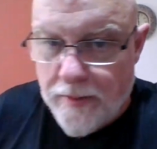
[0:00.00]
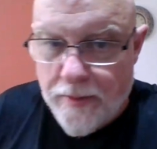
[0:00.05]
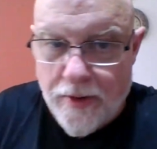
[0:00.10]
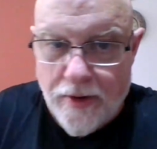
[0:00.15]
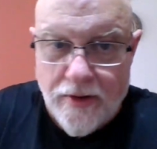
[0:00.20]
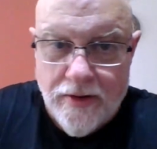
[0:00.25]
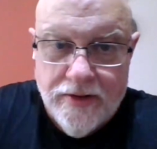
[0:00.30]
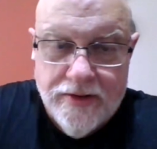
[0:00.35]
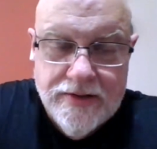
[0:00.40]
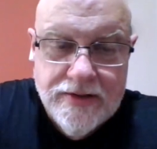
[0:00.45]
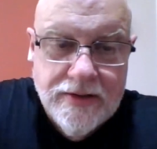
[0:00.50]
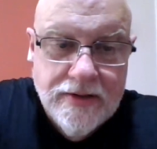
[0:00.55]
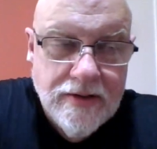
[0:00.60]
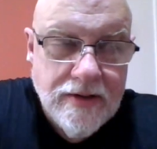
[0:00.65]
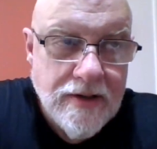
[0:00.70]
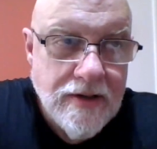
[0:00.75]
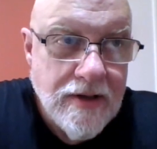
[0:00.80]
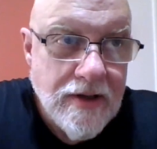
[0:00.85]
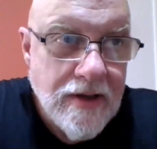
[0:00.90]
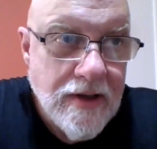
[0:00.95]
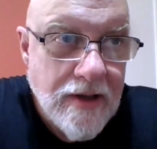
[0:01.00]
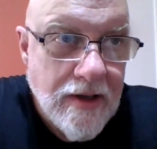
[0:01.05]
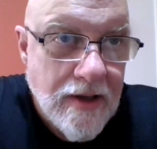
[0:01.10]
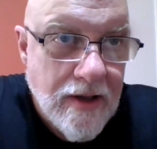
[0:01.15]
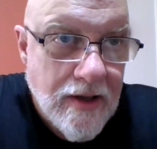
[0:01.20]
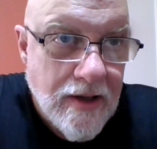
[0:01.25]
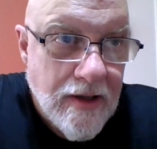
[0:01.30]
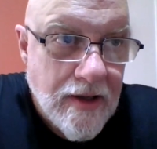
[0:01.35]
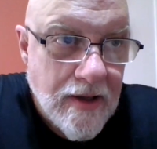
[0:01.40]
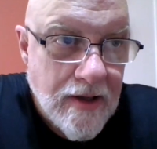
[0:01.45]
Birds.
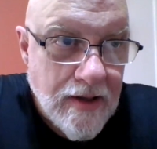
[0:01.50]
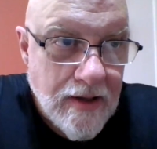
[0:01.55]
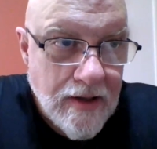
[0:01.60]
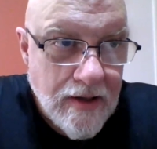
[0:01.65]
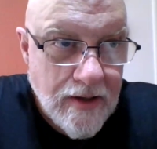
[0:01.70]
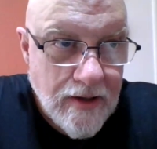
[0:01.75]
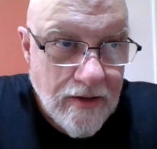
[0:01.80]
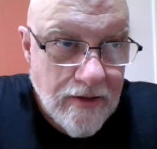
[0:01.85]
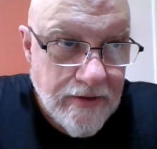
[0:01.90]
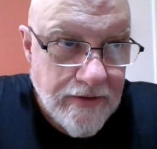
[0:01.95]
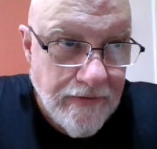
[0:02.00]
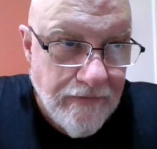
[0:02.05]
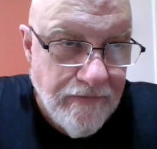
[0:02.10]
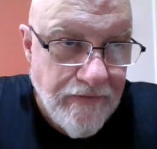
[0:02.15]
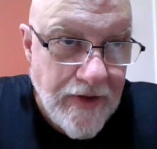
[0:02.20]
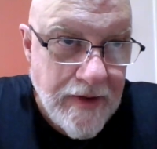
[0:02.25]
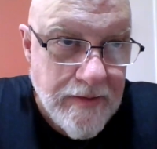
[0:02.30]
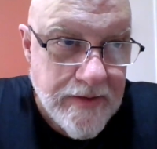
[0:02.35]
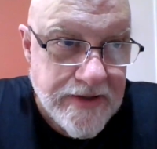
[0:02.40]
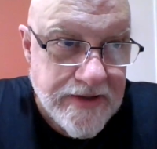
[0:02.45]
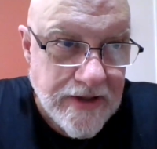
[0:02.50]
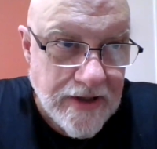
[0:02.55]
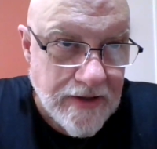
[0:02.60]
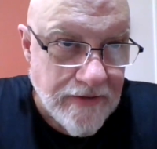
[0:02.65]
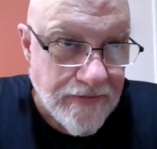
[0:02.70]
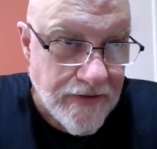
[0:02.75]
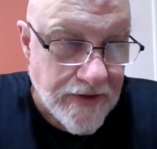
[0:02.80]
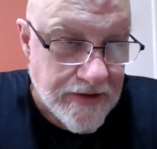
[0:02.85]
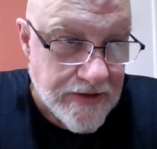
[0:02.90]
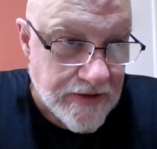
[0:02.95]
There's a famous science
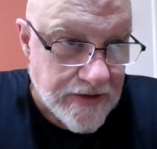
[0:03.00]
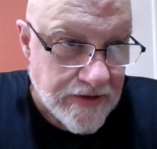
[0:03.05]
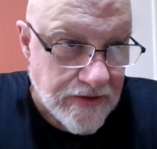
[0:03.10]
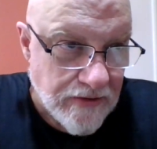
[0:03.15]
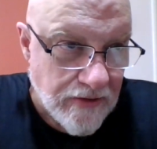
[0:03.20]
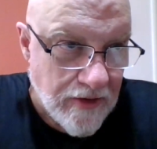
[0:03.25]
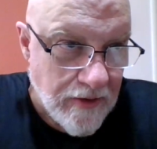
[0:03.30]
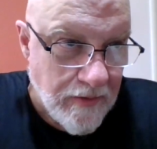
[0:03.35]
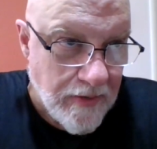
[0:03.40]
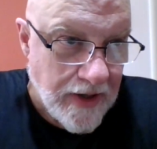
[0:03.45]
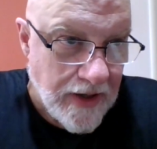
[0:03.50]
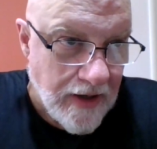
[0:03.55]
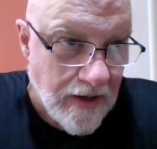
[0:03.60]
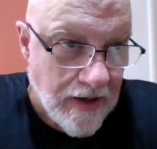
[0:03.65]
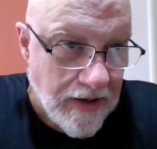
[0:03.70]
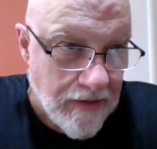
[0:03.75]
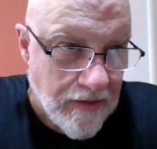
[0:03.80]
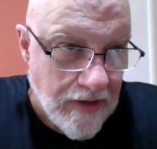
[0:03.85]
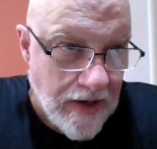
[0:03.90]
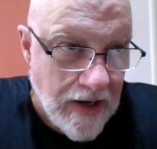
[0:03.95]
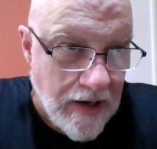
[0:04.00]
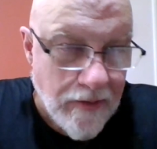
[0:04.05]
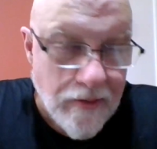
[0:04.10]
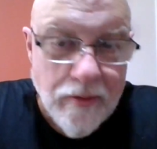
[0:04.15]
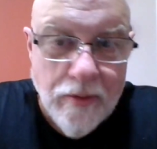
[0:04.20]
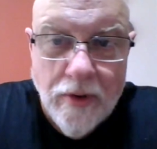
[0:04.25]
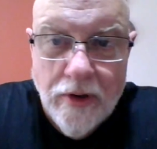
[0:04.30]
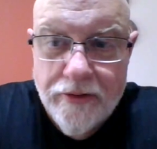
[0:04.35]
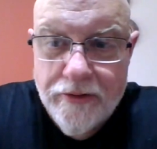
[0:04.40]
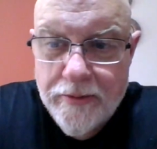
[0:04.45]
fiction story by Howard
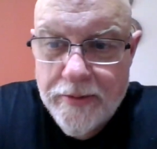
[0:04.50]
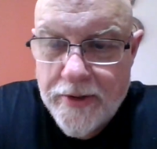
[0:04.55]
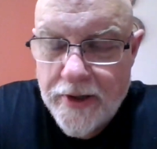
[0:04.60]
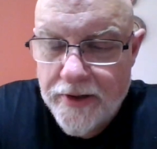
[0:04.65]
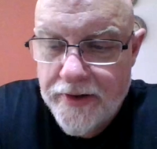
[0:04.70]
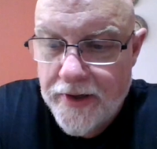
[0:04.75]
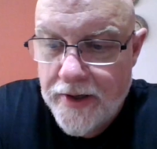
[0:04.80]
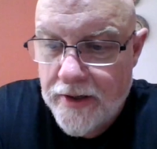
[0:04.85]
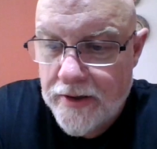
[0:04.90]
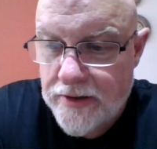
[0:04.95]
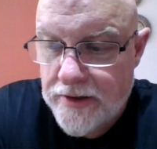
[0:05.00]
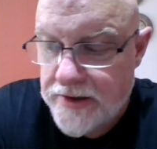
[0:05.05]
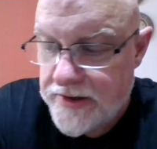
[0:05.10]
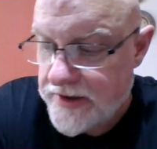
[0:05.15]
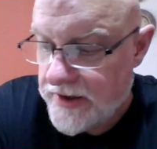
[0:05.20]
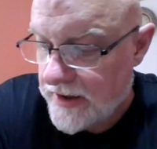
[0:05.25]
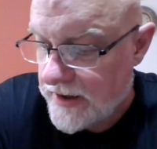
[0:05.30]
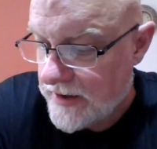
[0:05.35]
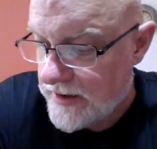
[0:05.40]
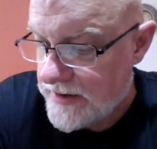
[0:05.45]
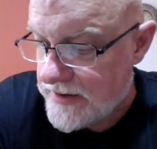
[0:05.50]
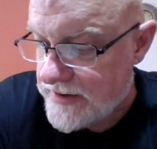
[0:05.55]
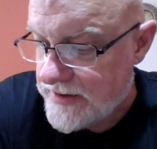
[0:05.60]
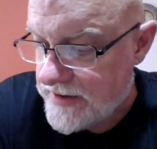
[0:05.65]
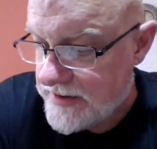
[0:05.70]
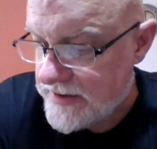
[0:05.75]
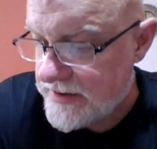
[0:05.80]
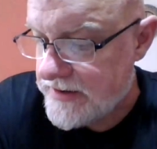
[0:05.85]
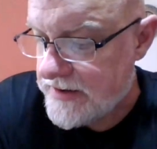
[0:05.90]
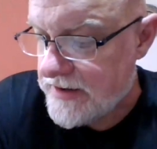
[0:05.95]
Waldrop called The Ugly Chickens.
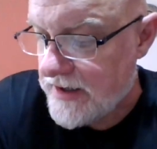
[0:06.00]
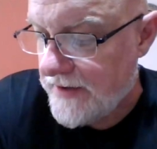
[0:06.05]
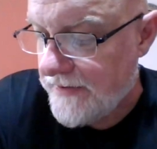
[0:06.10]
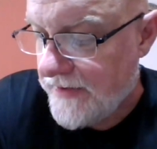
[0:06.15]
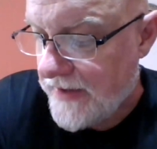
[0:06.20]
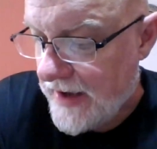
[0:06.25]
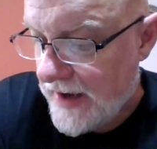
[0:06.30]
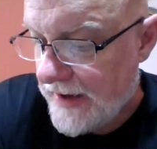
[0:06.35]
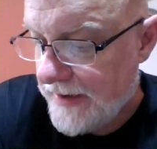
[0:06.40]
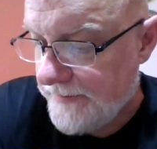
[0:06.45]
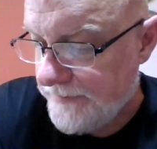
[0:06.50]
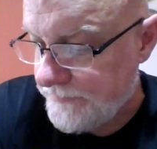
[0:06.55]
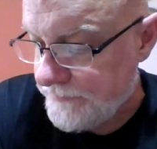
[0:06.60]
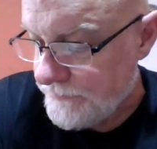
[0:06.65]
This is not that.